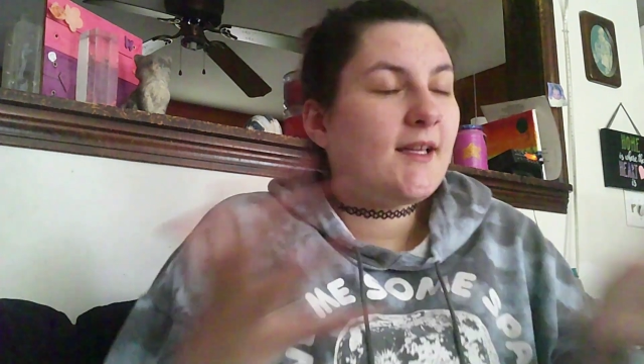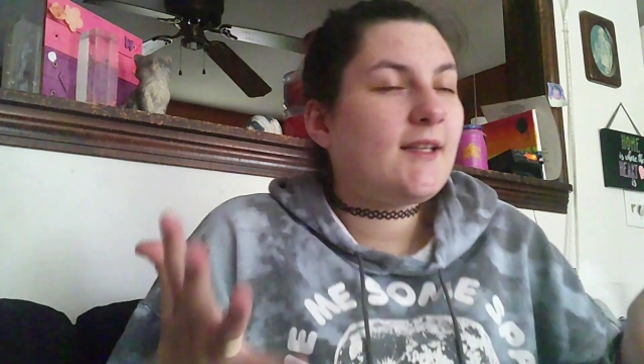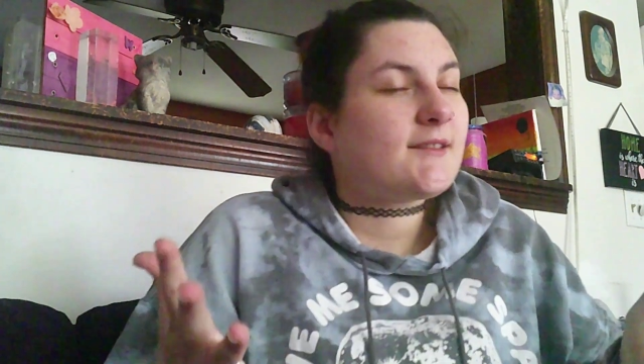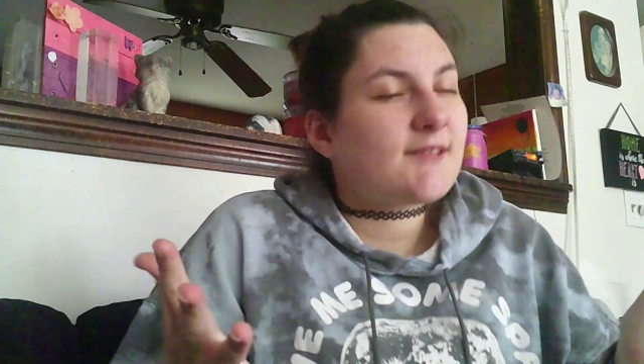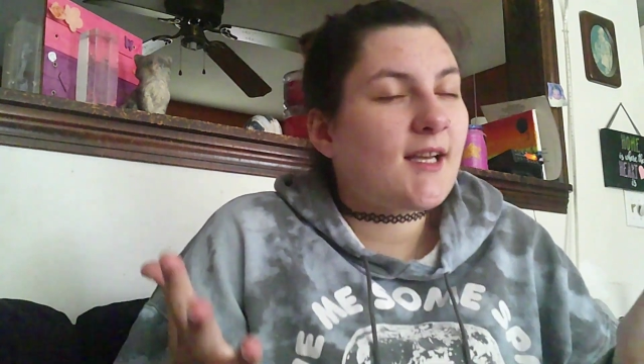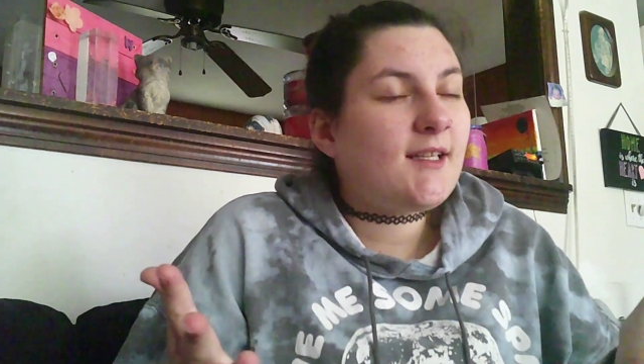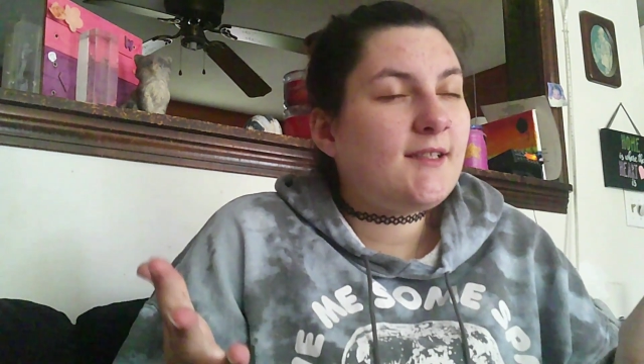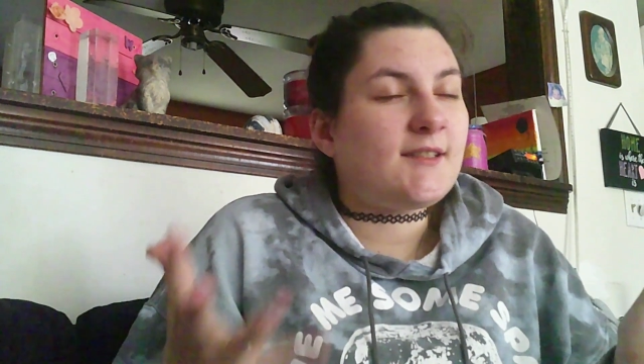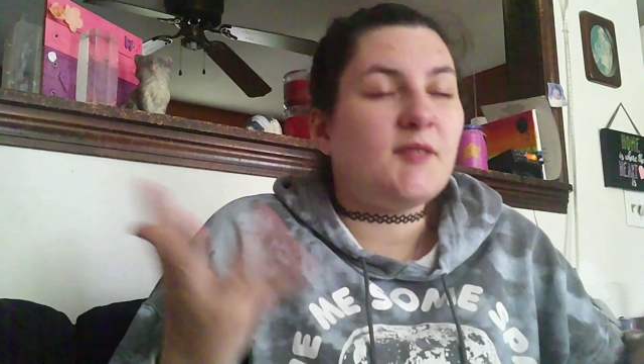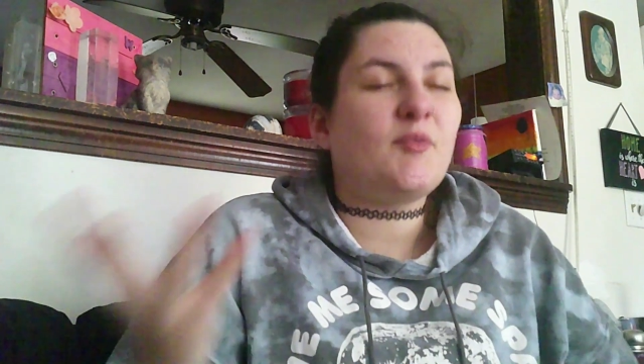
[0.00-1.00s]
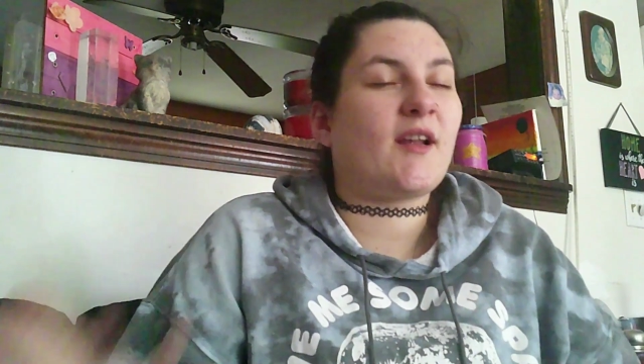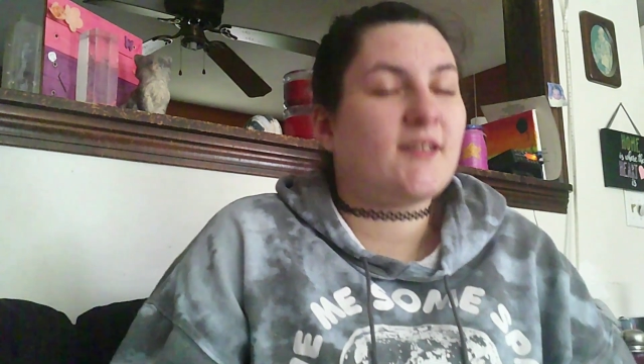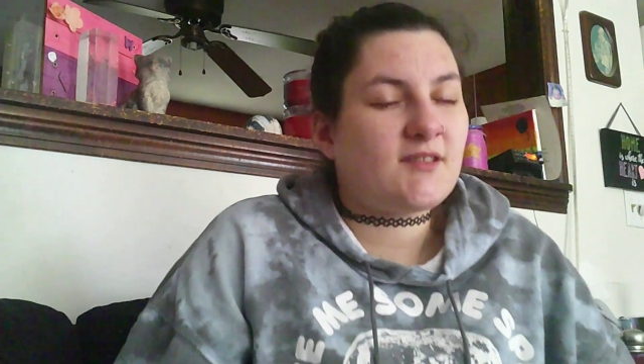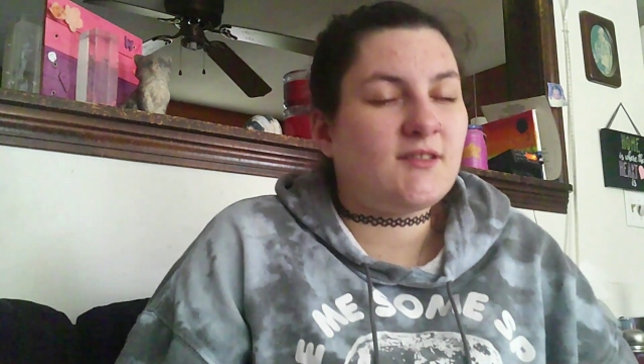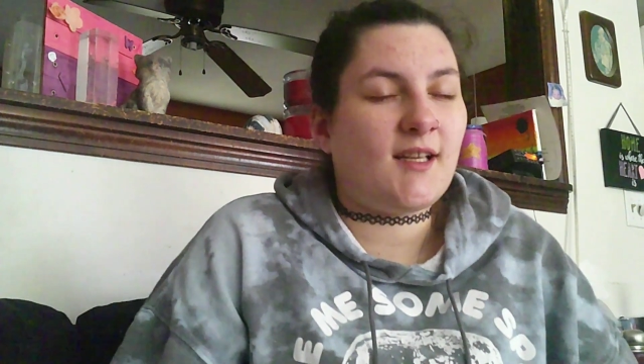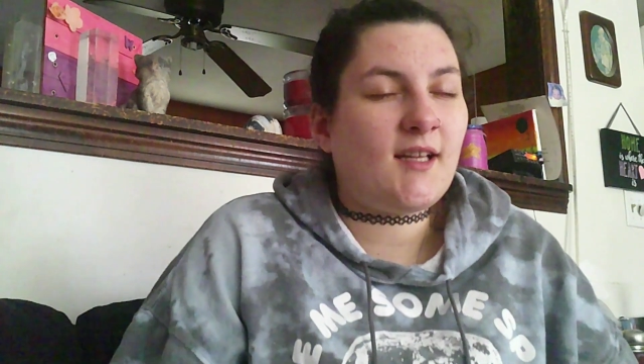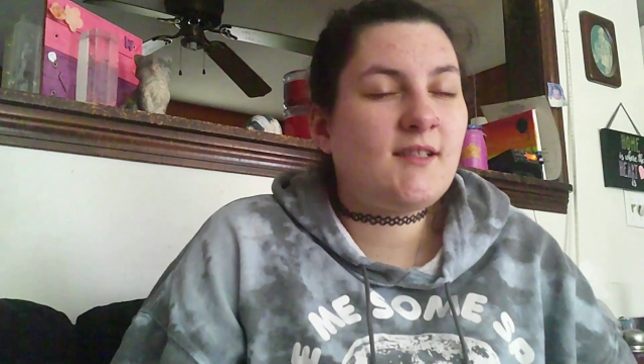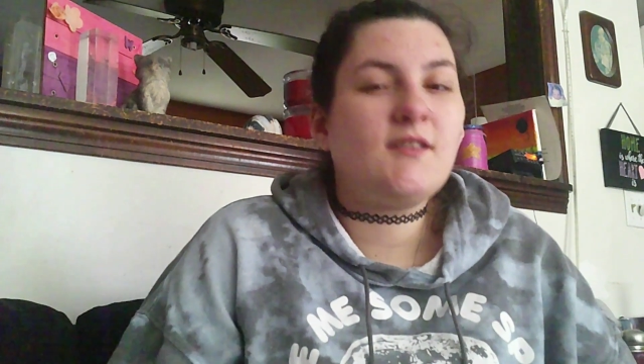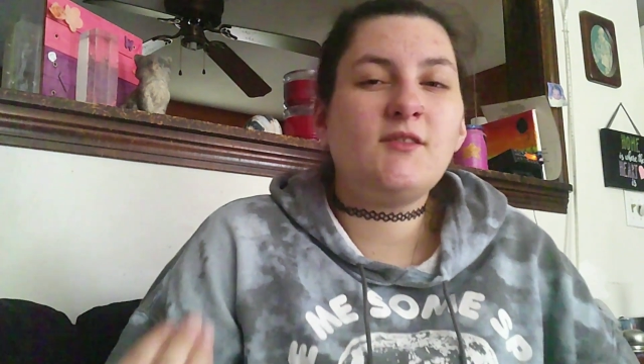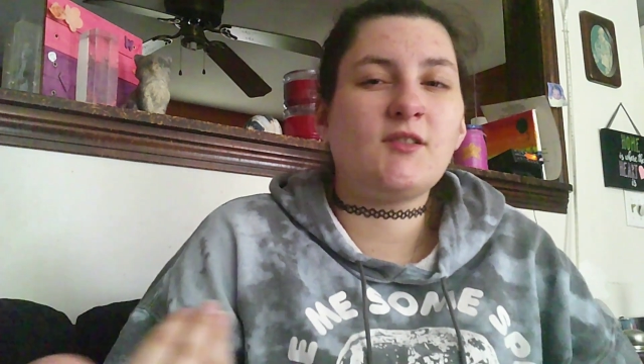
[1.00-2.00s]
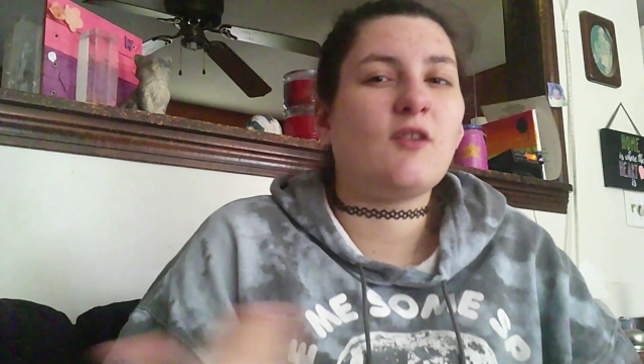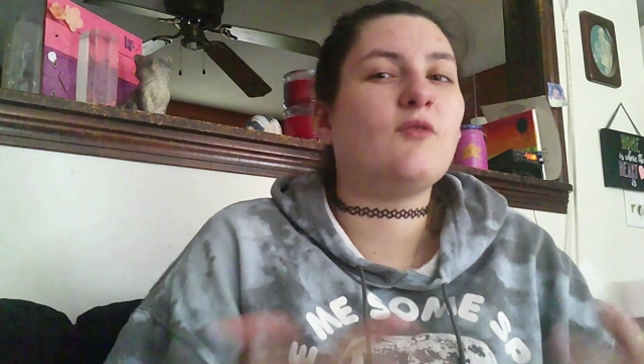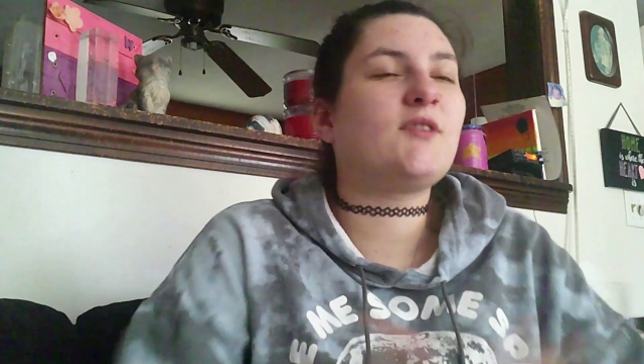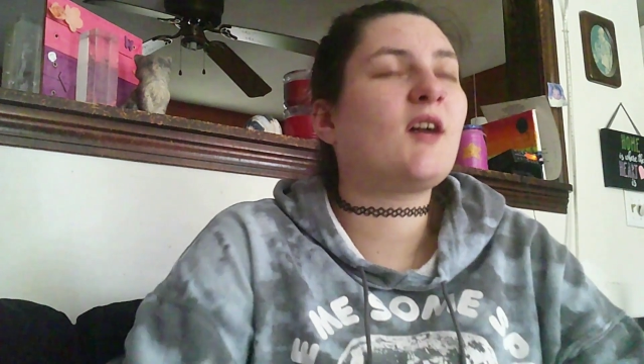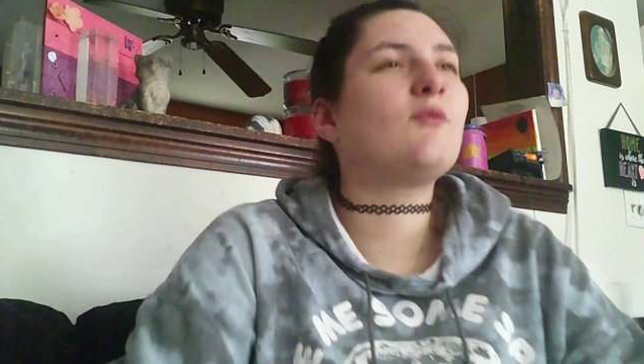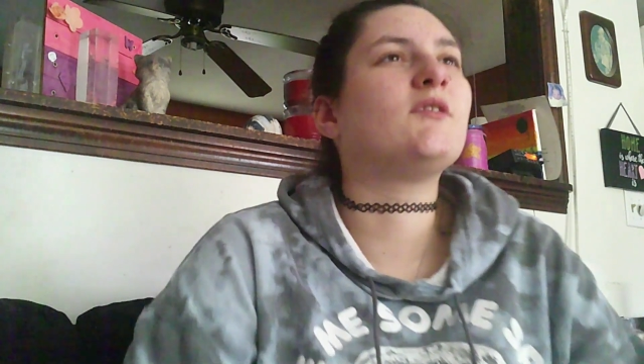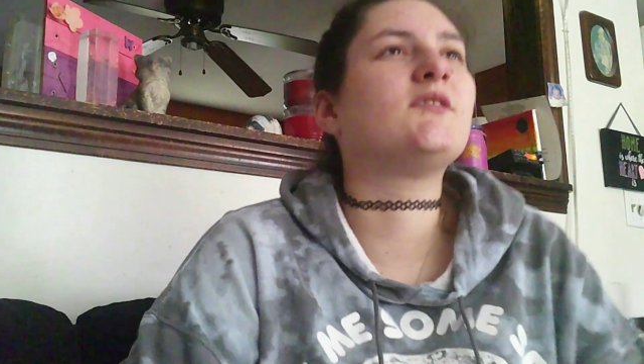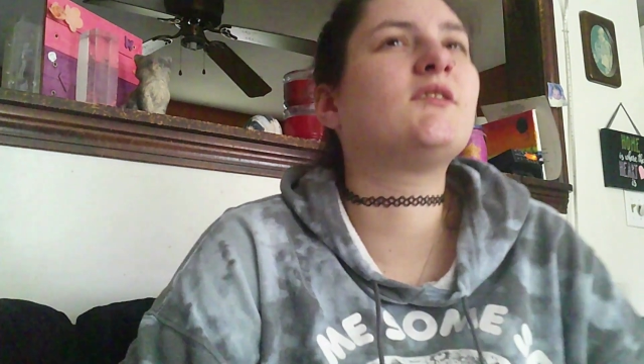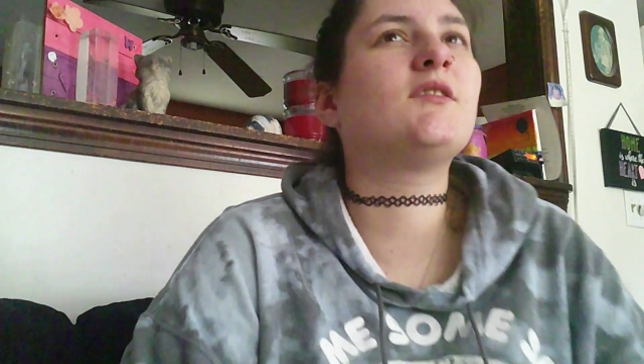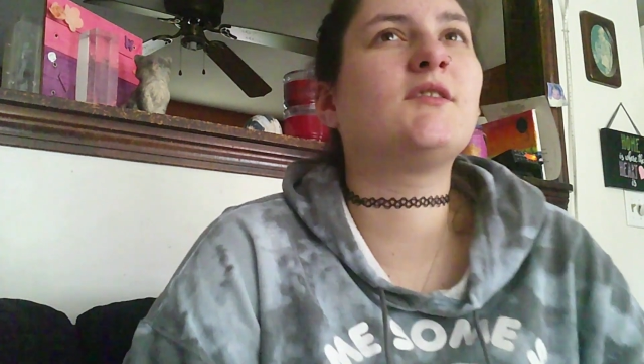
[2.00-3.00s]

it's not easy, but I still did it. So that was,